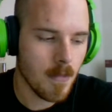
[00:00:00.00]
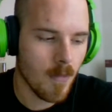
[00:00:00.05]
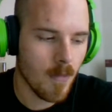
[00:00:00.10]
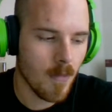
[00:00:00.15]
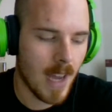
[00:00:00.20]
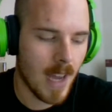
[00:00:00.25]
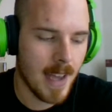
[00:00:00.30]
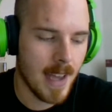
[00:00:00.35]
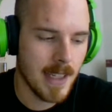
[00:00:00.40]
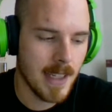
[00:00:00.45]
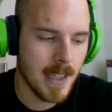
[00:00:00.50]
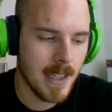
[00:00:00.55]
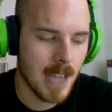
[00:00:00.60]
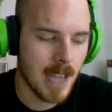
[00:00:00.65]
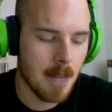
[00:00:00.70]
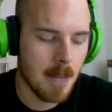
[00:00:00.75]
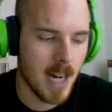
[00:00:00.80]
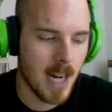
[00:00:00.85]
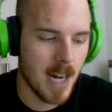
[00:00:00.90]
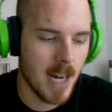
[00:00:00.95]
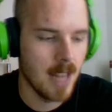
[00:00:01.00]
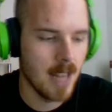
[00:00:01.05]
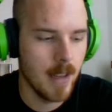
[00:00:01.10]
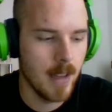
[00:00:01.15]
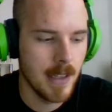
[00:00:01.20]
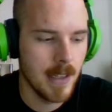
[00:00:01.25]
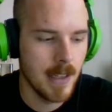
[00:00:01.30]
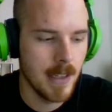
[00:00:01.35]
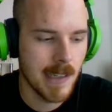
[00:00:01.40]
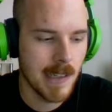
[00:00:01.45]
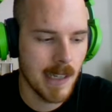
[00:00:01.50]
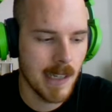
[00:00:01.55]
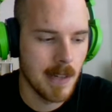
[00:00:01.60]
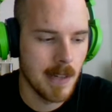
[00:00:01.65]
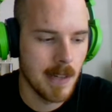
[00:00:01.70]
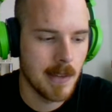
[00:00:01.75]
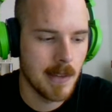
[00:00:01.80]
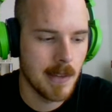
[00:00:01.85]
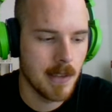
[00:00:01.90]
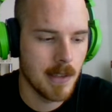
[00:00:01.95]
it's not mindless.
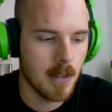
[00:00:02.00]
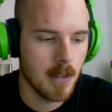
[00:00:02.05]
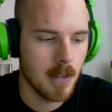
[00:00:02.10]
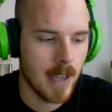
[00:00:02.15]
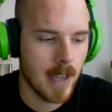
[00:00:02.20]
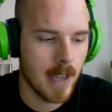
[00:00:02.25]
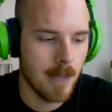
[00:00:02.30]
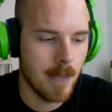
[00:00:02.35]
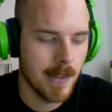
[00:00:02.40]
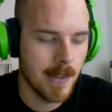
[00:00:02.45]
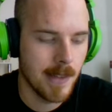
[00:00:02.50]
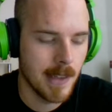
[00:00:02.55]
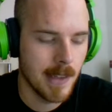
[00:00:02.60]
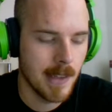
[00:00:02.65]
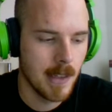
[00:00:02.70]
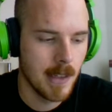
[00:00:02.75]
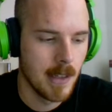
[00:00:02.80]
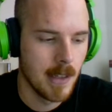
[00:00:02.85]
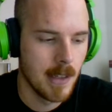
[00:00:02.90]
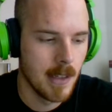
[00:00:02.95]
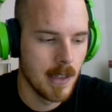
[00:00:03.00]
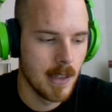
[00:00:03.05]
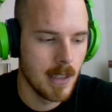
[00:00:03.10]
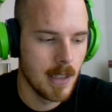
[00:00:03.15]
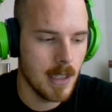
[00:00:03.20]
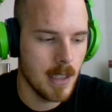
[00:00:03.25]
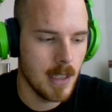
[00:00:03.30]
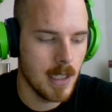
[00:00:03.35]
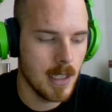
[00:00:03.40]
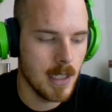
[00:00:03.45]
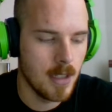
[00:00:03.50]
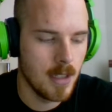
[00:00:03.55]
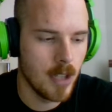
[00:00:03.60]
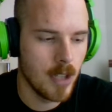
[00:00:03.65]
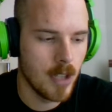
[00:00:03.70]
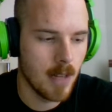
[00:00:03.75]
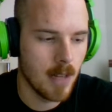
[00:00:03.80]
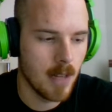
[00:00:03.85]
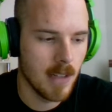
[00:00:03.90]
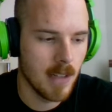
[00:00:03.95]
Shooter games in
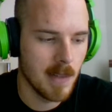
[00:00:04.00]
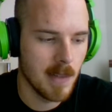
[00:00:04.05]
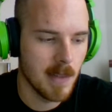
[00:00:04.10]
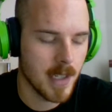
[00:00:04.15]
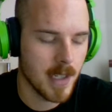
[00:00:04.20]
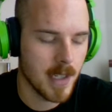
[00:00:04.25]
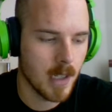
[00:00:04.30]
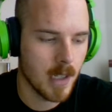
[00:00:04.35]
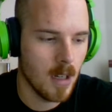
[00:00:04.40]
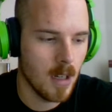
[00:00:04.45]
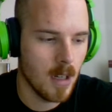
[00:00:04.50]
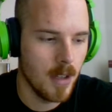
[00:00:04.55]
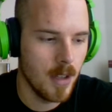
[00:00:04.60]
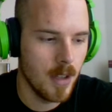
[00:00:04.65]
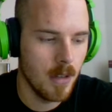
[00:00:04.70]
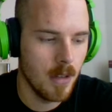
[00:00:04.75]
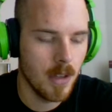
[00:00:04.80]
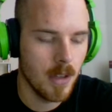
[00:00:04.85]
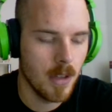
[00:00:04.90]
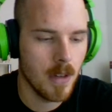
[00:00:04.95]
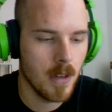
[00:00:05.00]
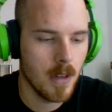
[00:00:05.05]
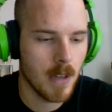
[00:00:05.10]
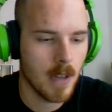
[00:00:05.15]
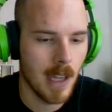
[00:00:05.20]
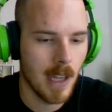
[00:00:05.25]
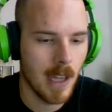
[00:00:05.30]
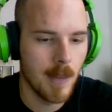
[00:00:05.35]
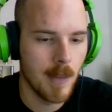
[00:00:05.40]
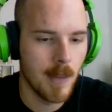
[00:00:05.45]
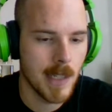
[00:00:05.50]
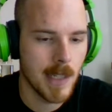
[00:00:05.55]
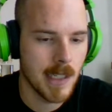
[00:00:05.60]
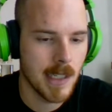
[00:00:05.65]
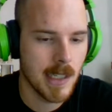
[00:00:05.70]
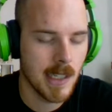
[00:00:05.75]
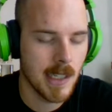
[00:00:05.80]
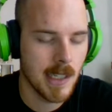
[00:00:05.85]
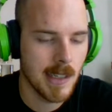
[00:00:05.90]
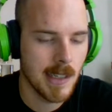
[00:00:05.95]
general, especially Call of Duty shooter games, it's
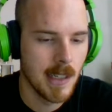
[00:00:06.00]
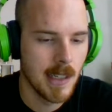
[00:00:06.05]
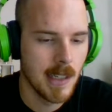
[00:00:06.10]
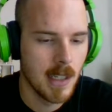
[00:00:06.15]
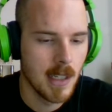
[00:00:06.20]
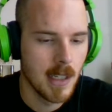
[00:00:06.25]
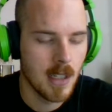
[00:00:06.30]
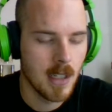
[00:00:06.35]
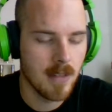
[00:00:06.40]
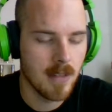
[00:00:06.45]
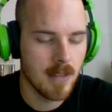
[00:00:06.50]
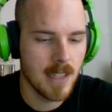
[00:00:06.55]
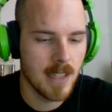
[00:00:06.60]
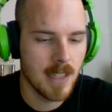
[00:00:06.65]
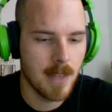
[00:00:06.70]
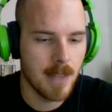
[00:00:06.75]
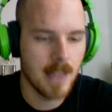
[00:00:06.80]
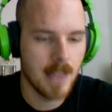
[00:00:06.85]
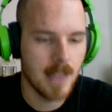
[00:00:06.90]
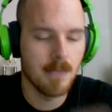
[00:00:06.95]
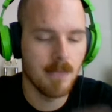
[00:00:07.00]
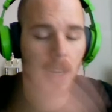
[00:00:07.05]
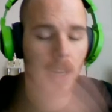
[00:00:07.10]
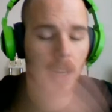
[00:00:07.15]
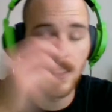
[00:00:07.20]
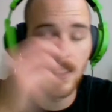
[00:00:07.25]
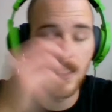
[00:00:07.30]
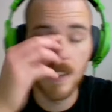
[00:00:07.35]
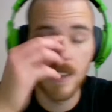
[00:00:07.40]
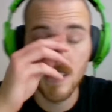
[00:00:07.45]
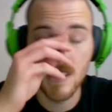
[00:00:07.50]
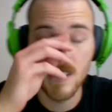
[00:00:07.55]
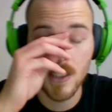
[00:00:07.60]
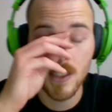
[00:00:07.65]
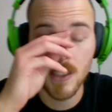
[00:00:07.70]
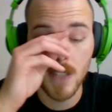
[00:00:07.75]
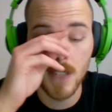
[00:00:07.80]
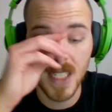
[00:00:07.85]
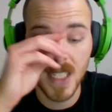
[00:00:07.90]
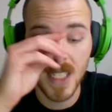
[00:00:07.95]
just twitch-based mindless
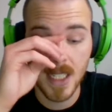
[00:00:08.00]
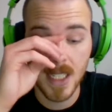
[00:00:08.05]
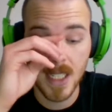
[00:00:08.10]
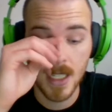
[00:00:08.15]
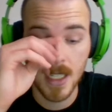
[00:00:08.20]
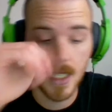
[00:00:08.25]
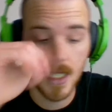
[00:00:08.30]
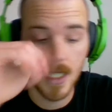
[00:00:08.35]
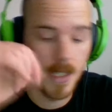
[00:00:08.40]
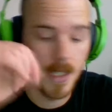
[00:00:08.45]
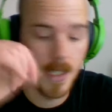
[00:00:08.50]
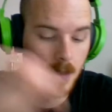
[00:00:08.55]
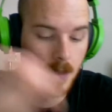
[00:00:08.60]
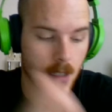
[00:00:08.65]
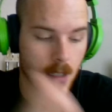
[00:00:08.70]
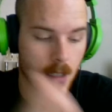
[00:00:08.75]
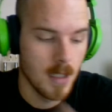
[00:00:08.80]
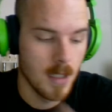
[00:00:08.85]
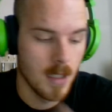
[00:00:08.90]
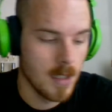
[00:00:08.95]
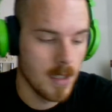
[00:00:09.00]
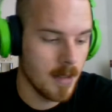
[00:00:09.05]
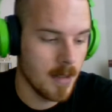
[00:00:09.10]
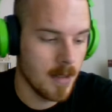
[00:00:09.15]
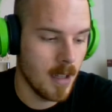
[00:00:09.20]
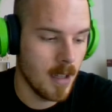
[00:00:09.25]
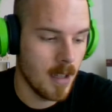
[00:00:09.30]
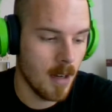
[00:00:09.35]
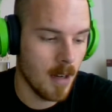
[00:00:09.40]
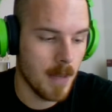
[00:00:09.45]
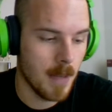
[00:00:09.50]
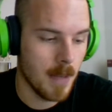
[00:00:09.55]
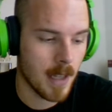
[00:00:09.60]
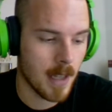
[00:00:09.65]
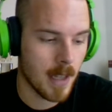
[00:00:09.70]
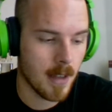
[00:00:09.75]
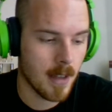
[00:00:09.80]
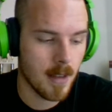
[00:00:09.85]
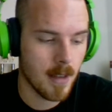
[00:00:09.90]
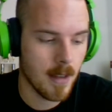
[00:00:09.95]
shooting. Pick
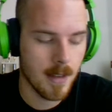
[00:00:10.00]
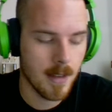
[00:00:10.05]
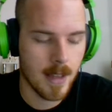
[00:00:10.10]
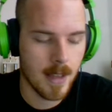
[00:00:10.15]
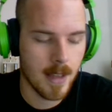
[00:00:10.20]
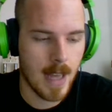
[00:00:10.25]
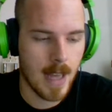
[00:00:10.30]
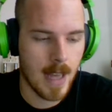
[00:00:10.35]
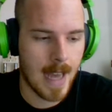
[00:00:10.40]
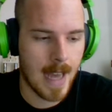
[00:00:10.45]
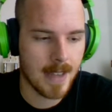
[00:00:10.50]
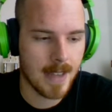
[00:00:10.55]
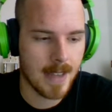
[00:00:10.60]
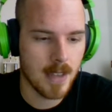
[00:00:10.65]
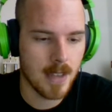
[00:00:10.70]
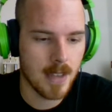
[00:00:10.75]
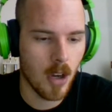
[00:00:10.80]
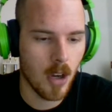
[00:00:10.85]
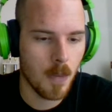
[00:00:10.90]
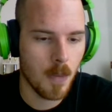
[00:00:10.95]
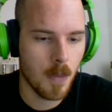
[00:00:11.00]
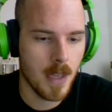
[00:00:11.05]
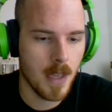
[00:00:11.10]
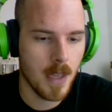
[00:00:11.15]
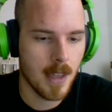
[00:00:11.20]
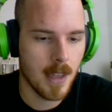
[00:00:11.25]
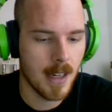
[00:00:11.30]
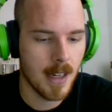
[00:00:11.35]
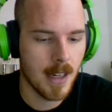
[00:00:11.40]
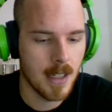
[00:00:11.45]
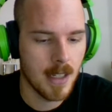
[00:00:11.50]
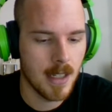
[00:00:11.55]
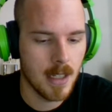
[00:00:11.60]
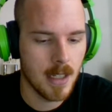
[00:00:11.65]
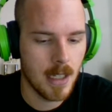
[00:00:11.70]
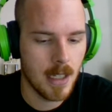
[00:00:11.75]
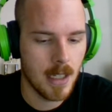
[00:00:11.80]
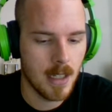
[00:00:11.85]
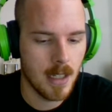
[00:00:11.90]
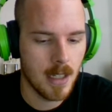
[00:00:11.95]
X OP gun
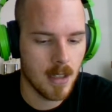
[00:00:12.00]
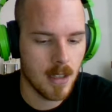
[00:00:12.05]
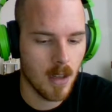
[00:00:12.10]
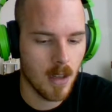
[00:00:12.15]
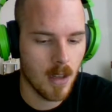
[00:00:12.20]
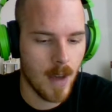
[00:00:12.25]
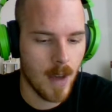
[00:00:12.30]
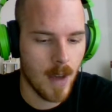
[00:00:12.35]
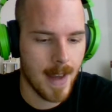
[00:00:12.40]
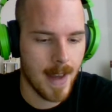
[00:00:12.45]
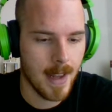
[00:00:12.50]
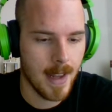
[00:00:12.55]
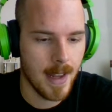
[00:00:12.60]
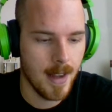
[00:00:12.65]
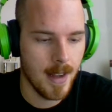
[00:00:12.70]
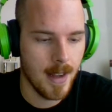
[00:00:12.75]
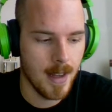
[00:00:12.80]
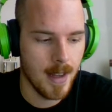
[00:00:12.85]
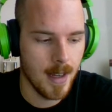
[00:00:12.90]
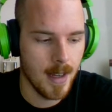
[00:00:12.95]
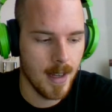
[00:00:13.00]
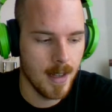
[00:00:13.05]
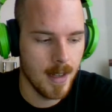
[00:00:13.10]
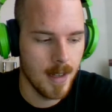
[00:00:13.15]
and go at it. I